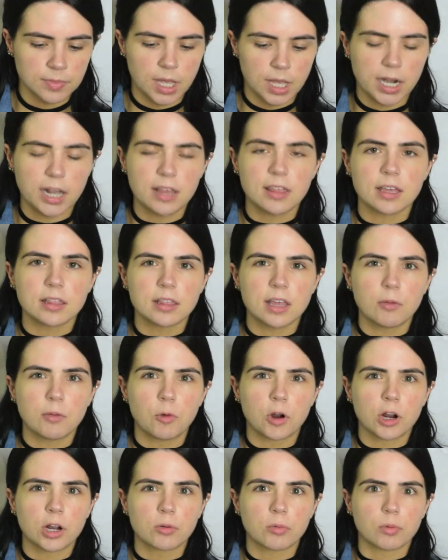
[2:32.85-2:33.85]
And I think they
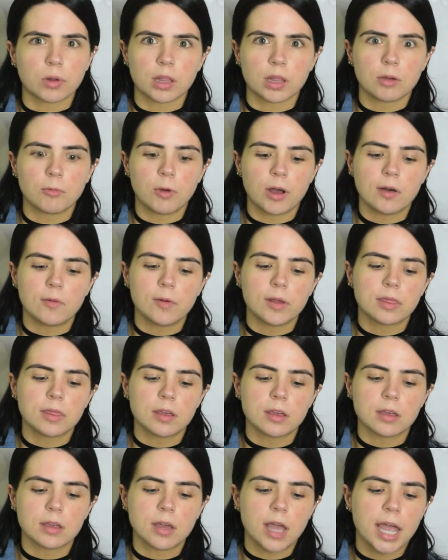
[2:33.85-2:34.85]
work really well with
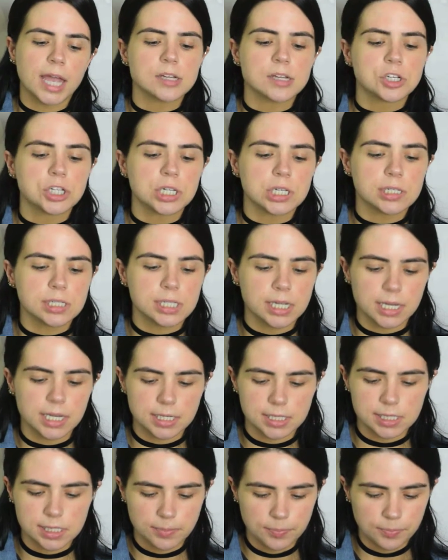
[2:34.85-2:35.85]
the HD
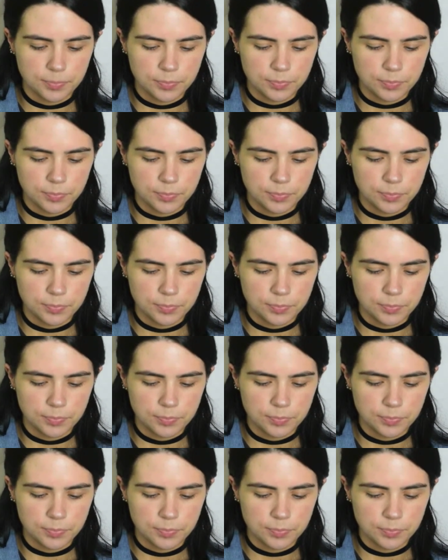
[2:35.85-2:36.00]
sticks.